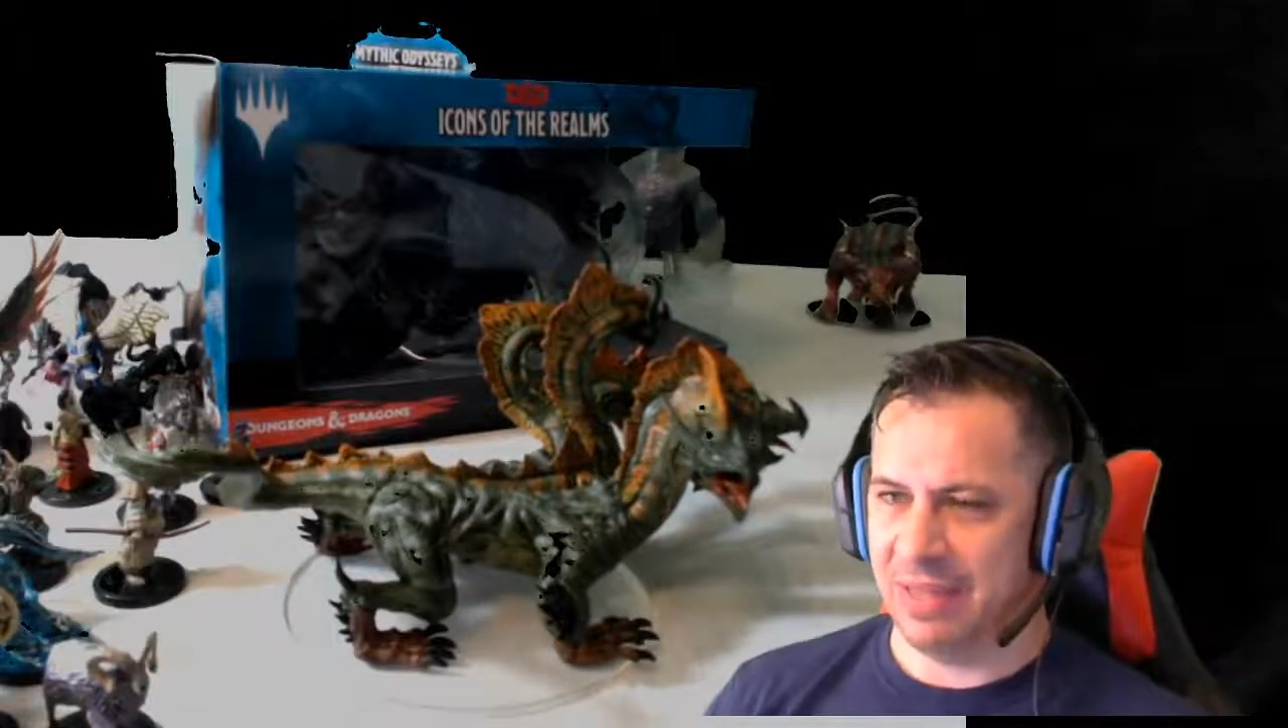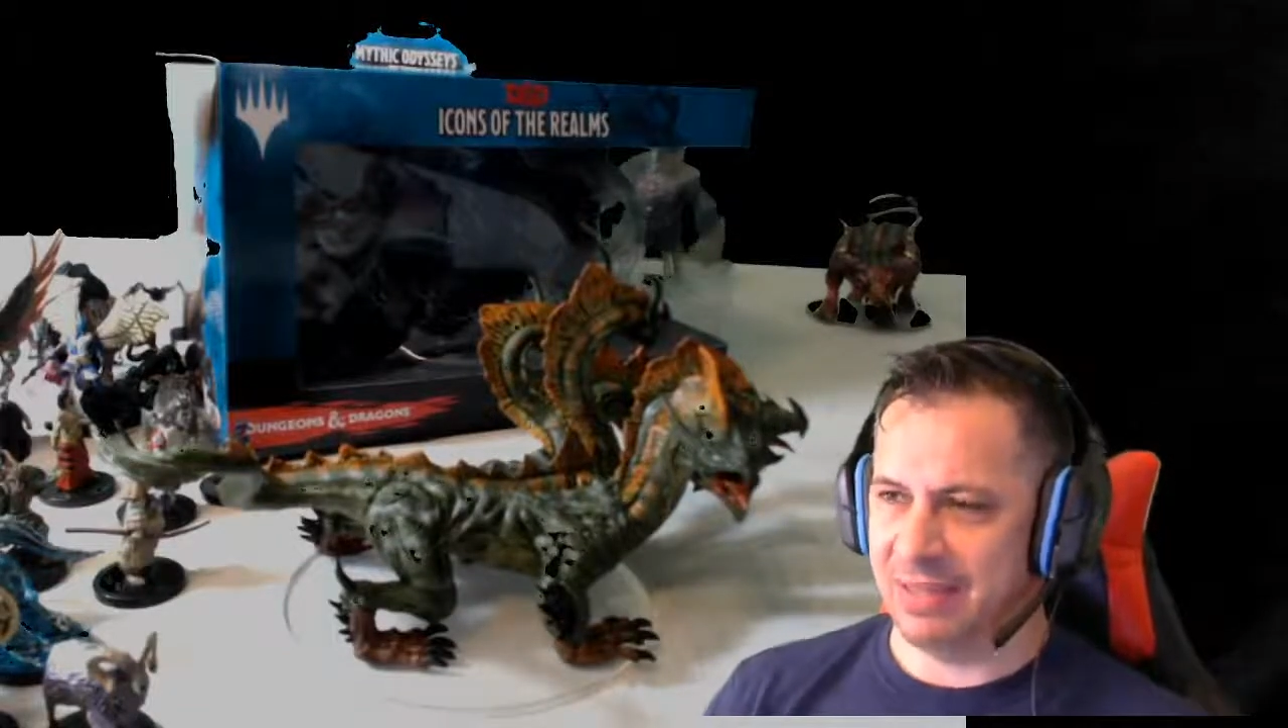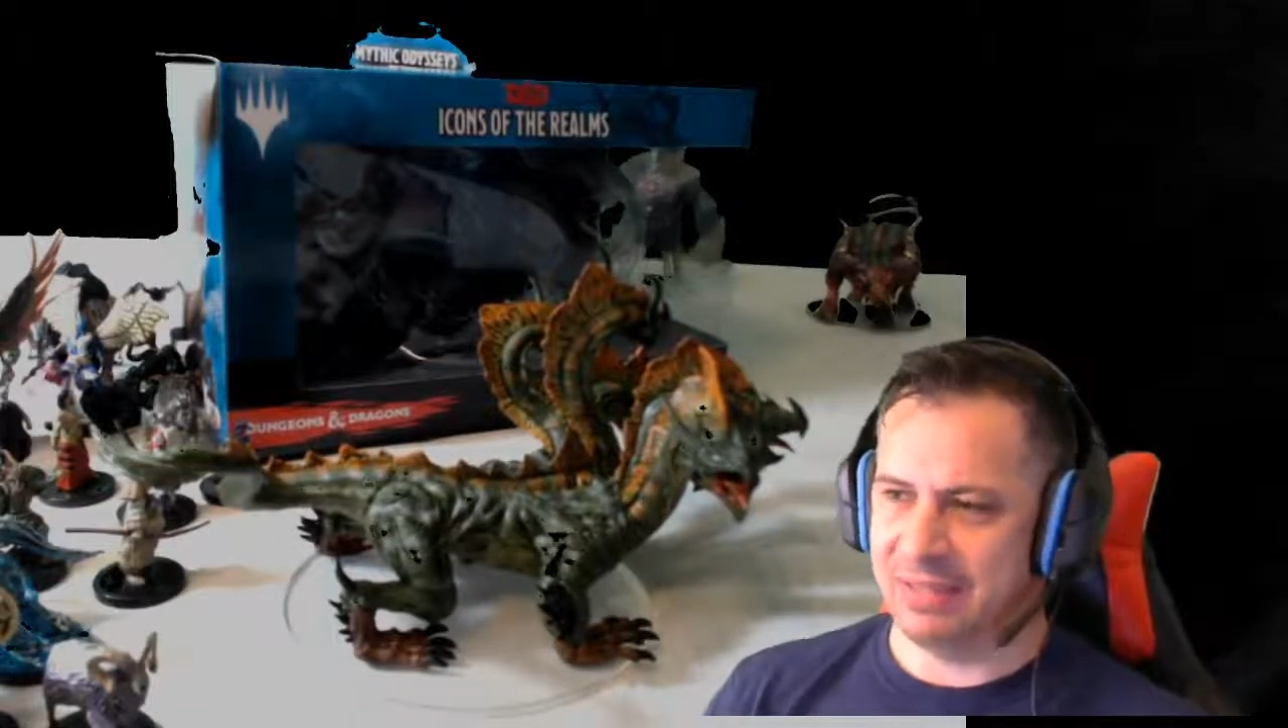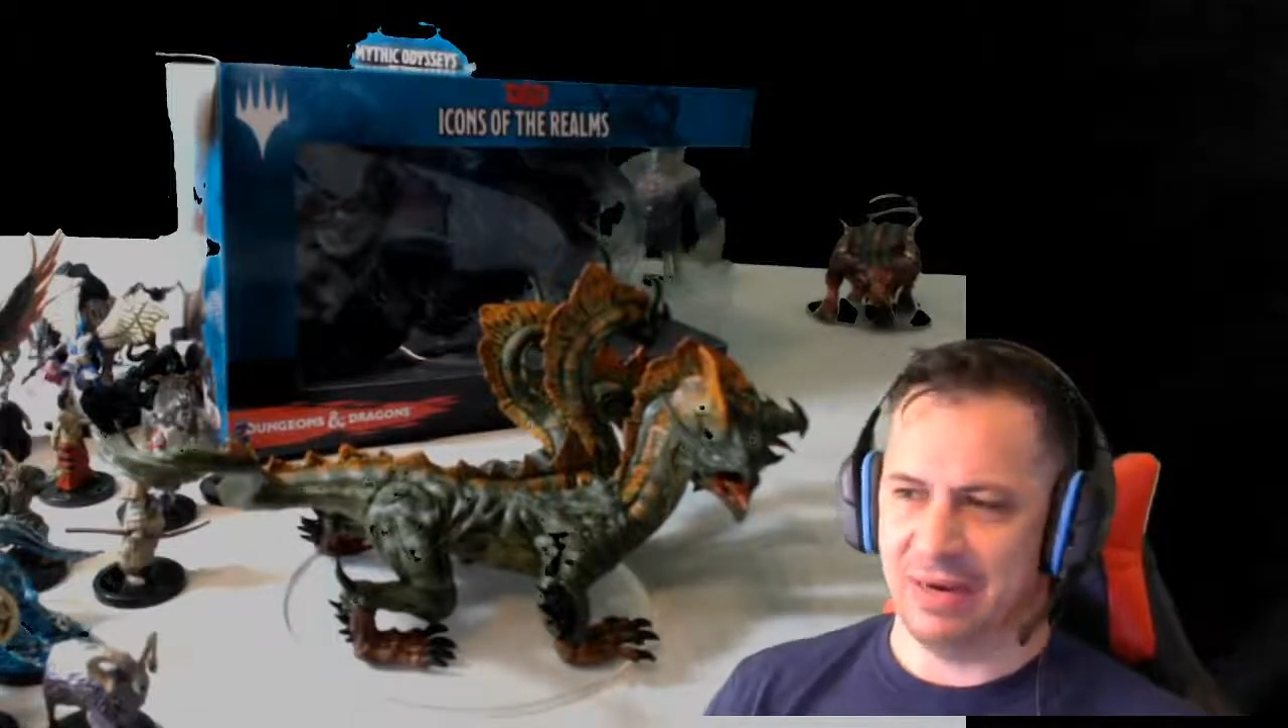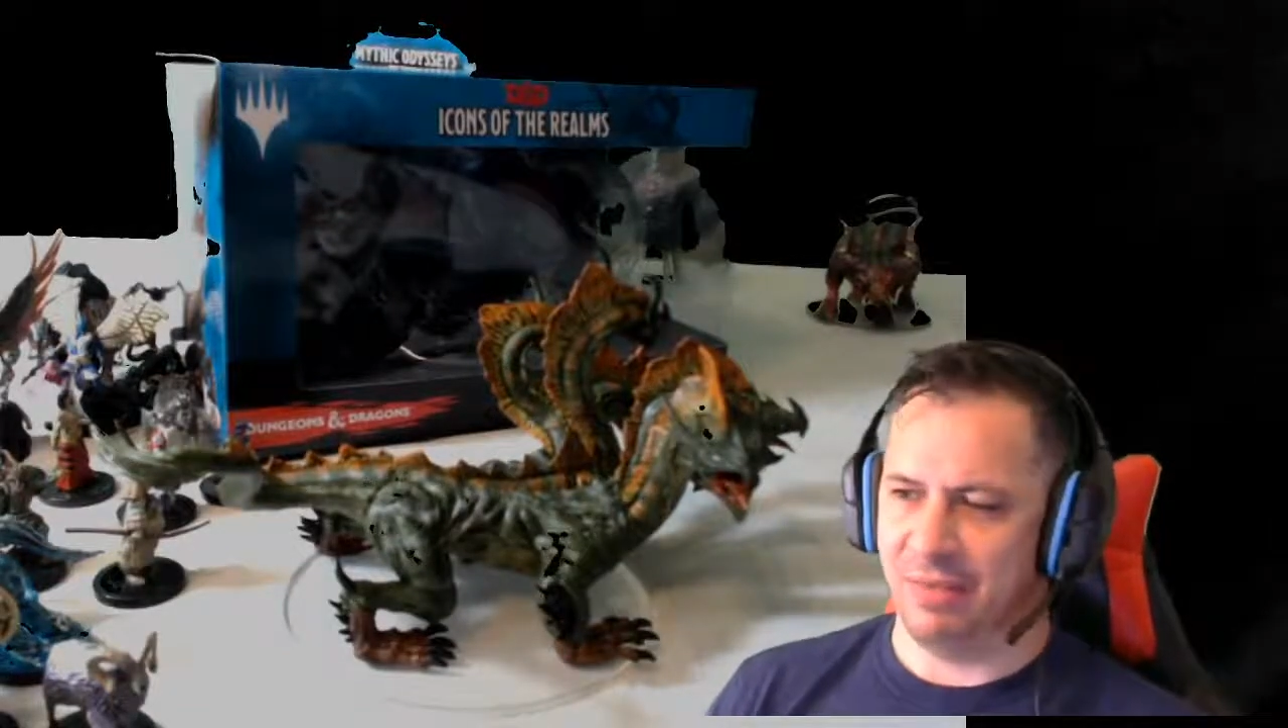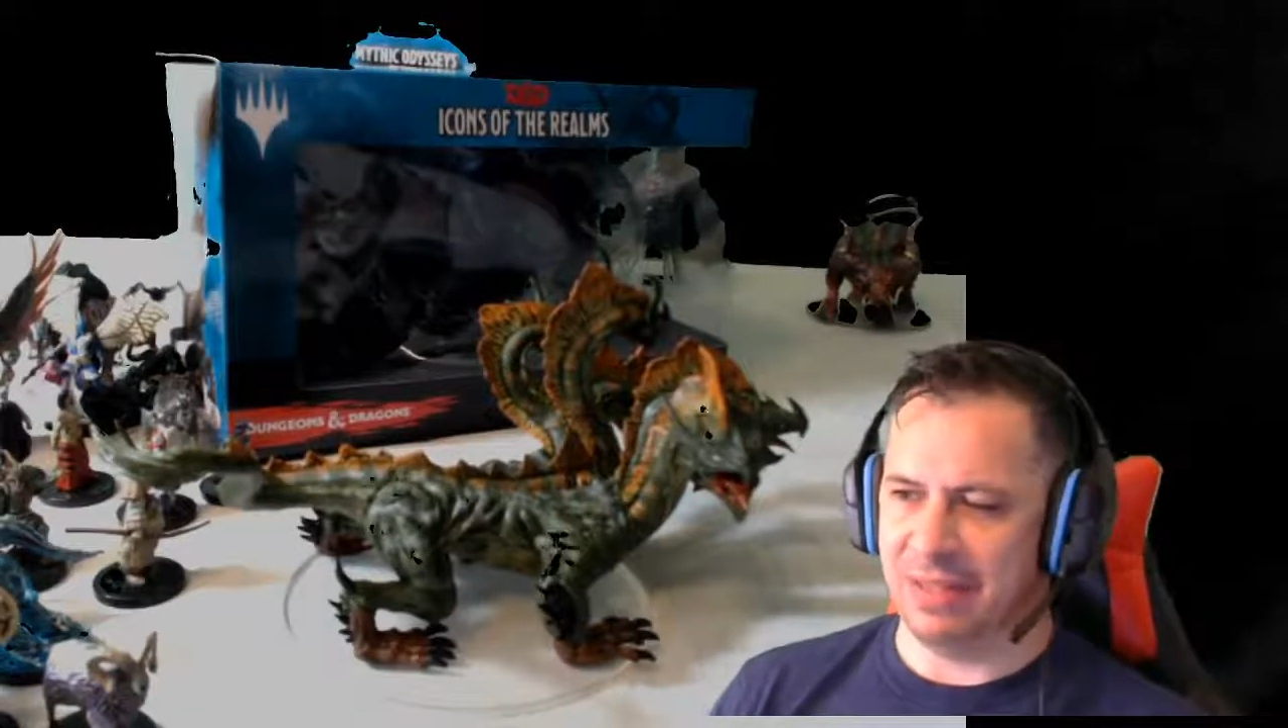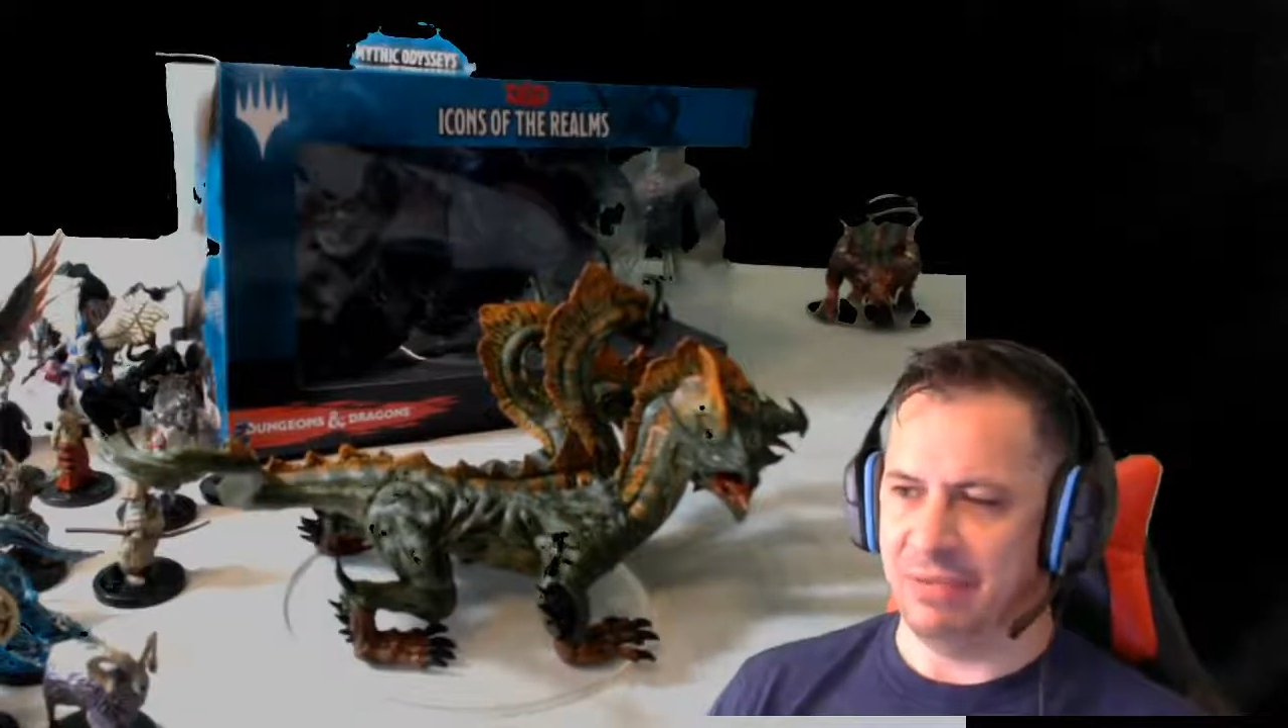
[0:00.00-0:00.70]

because I don't want